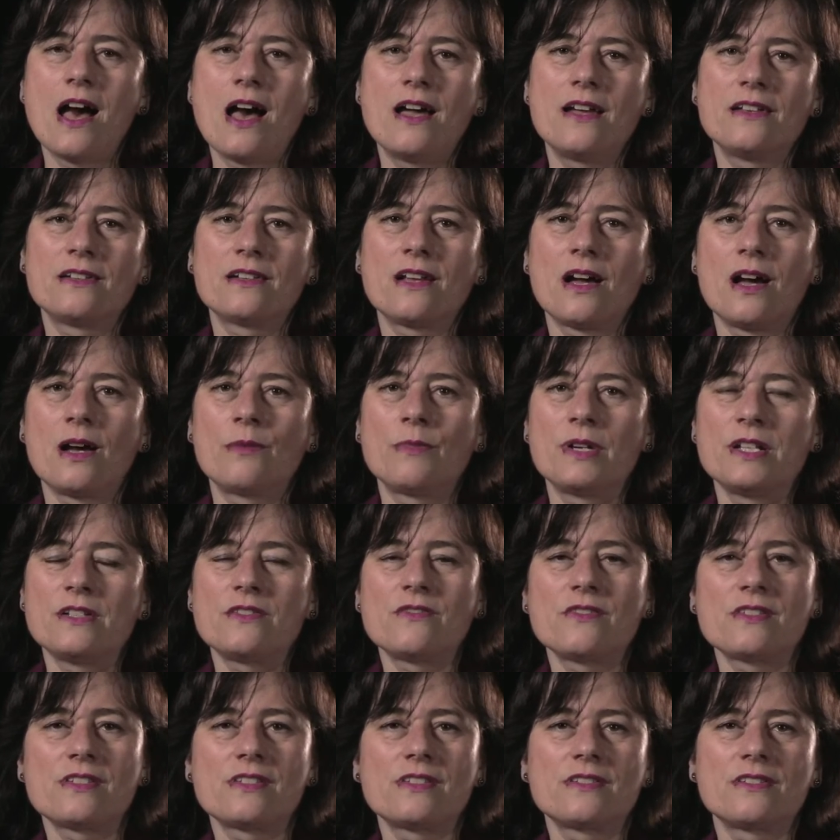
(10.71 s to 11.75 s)
and I'm
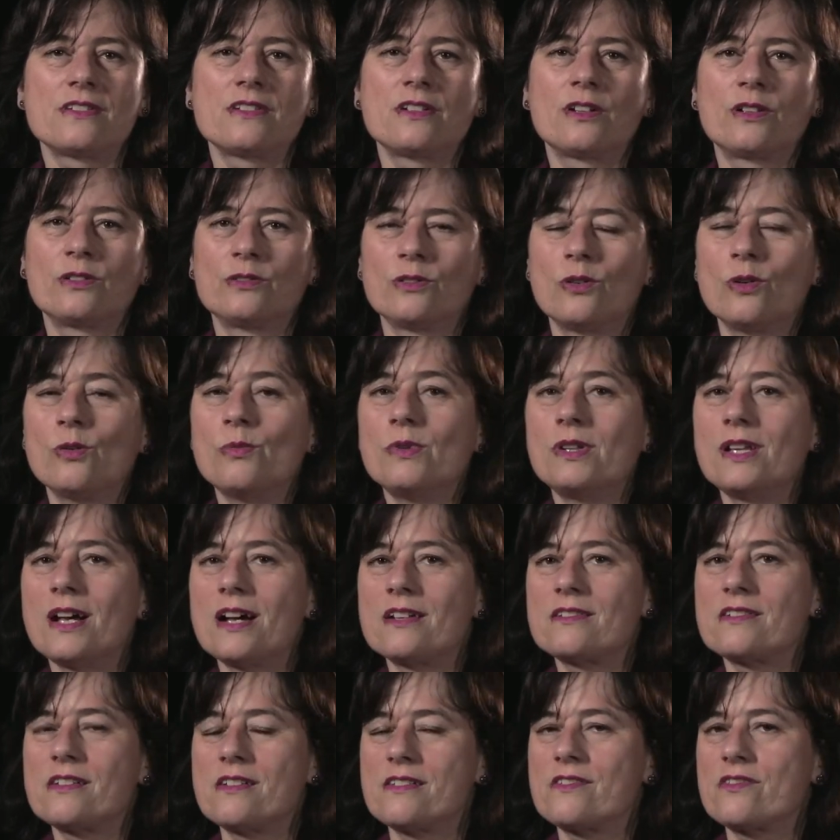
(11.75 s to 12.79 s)
interested in global
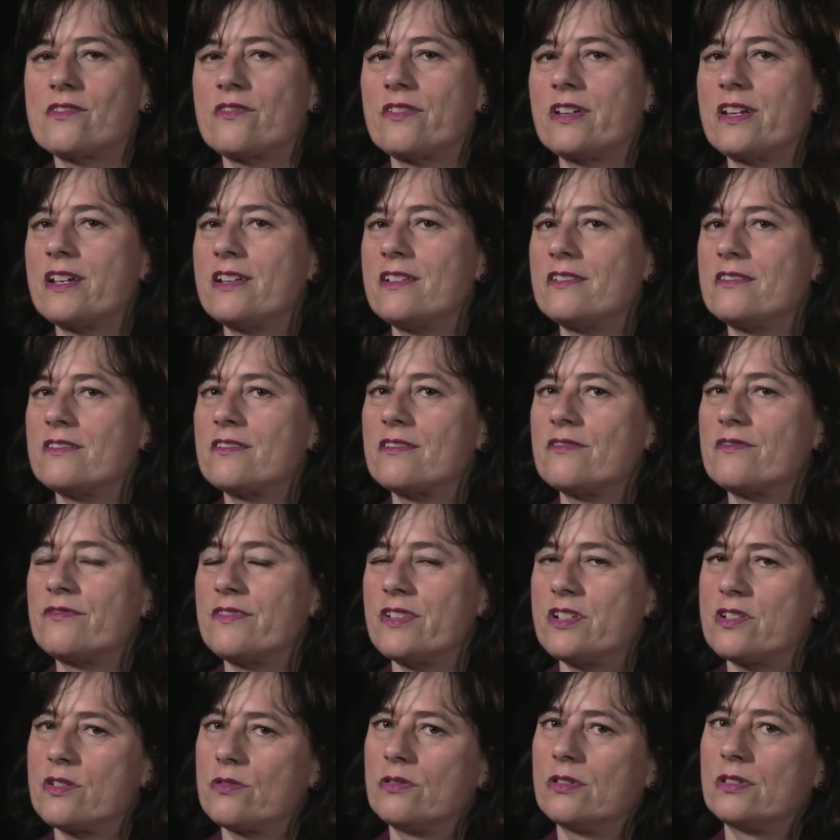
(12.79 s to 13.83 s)
art history and
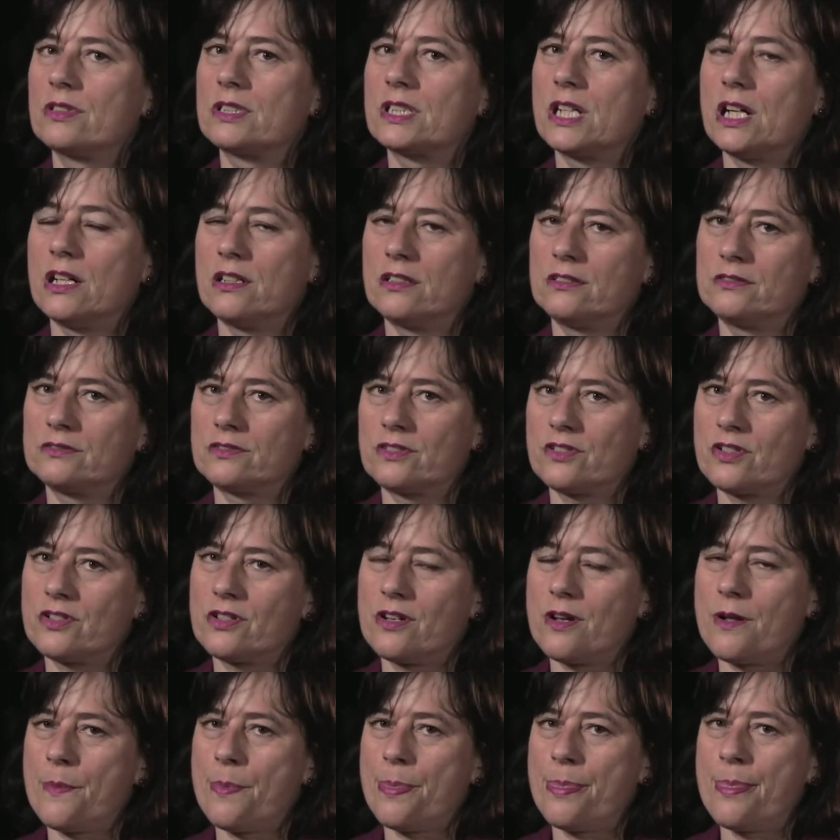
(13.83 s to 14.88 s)
visual
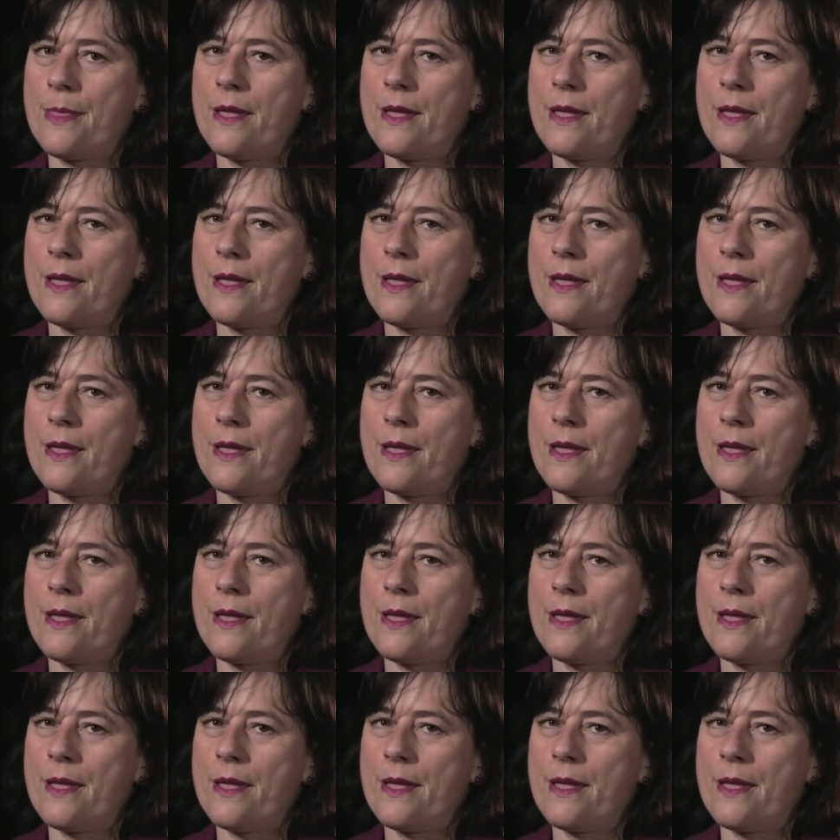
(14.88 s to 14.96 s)
culture.